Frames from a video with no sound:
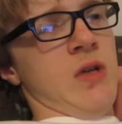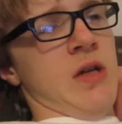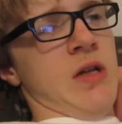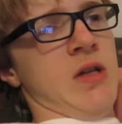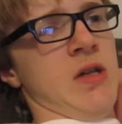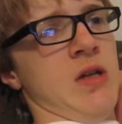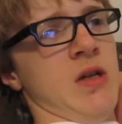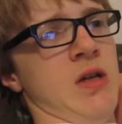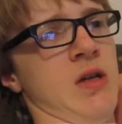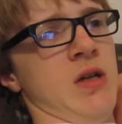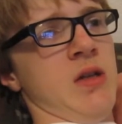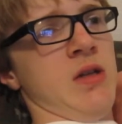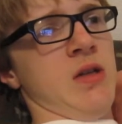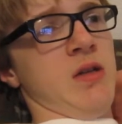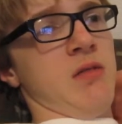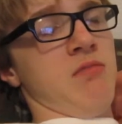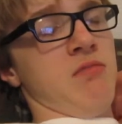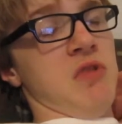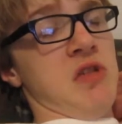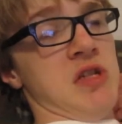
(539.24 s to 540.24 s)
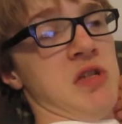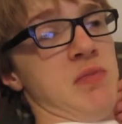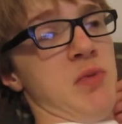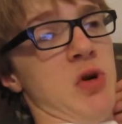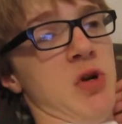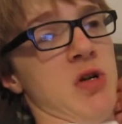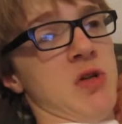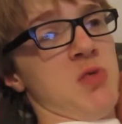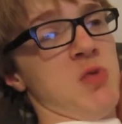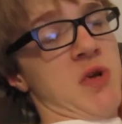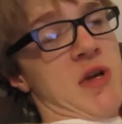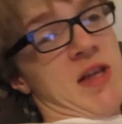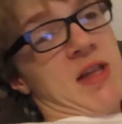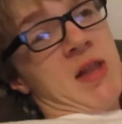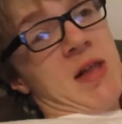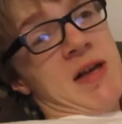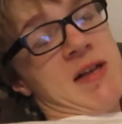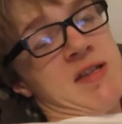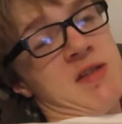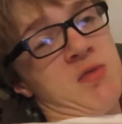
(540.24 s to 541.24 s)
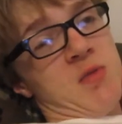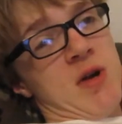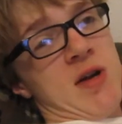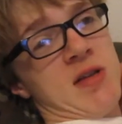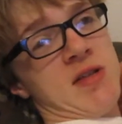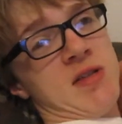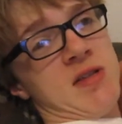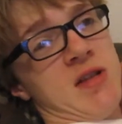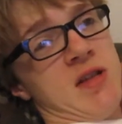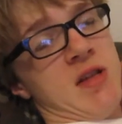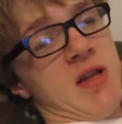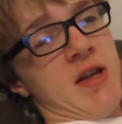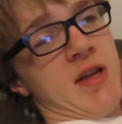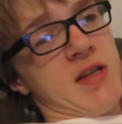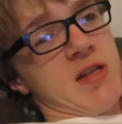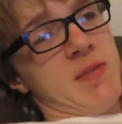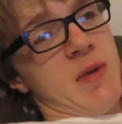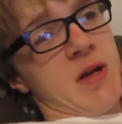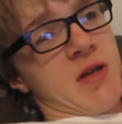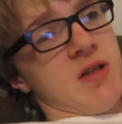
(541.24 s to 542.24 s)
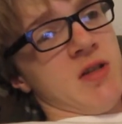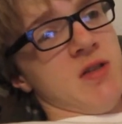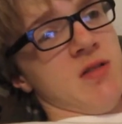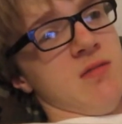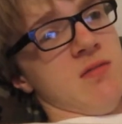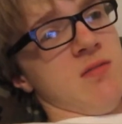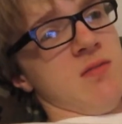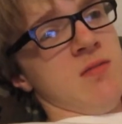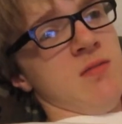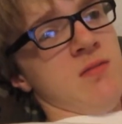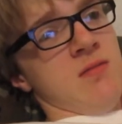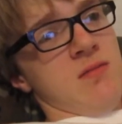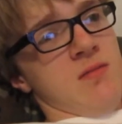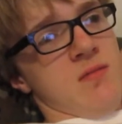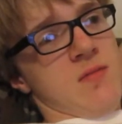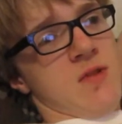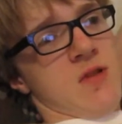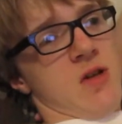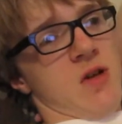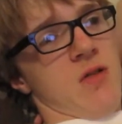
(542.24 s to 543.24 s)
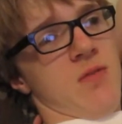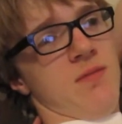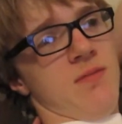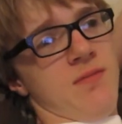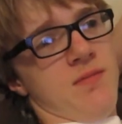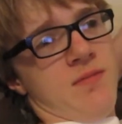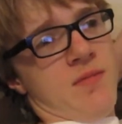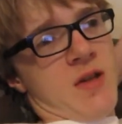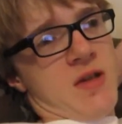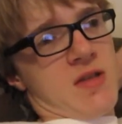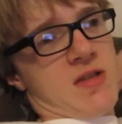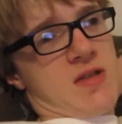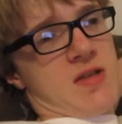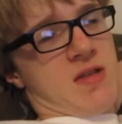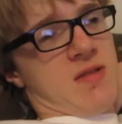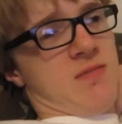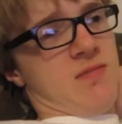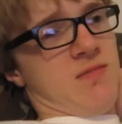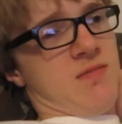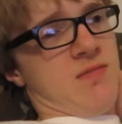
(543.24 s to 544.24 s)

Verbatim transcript: and uh, the Spurs will get less rest than they expected. So that's